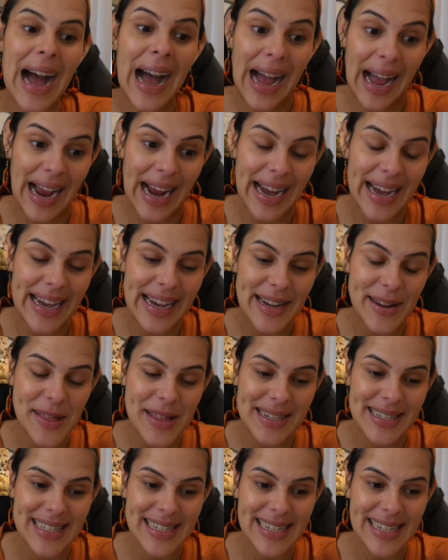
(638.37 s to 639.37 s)
I
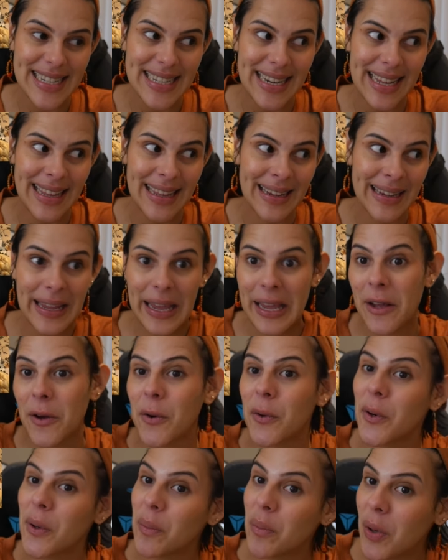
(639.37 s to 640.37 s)
did an
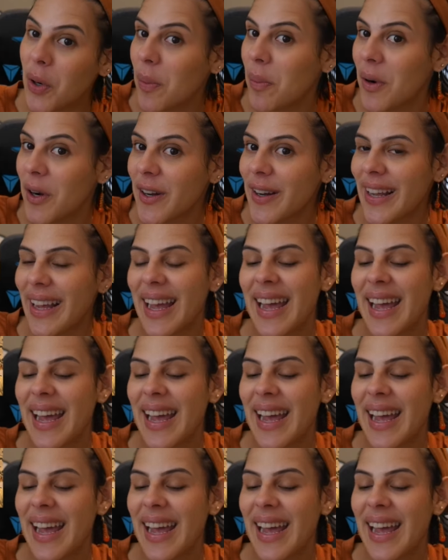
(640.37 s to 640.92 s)
acorn bookmark